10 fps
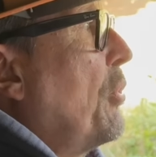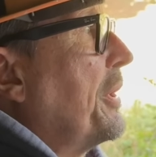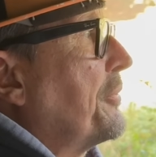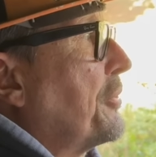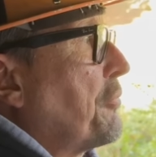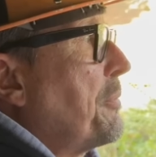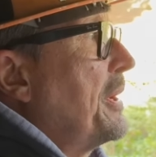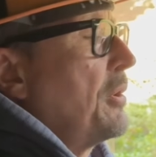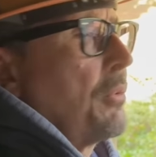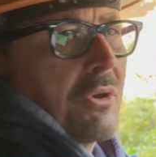point, so from
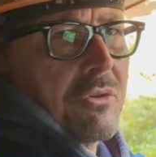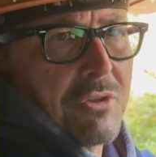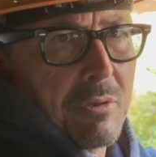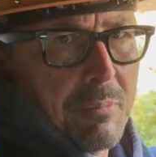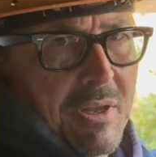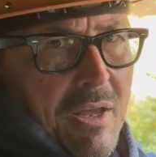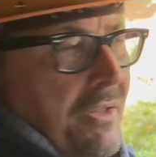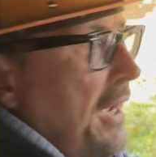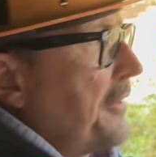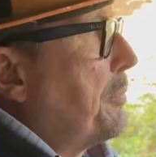here we're just going to be kind
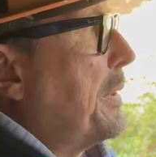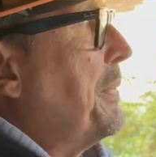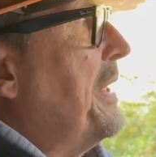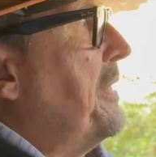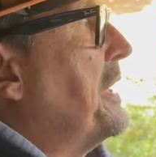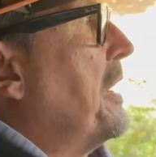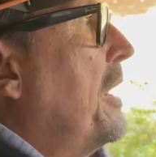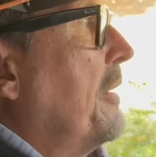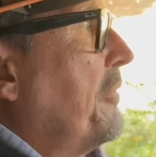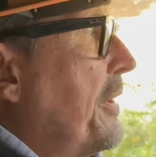of guys will be peeling
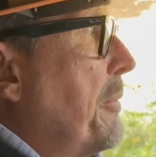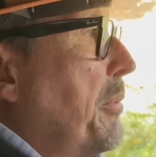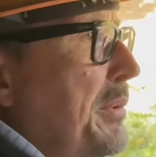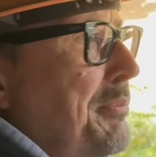off, and we'll be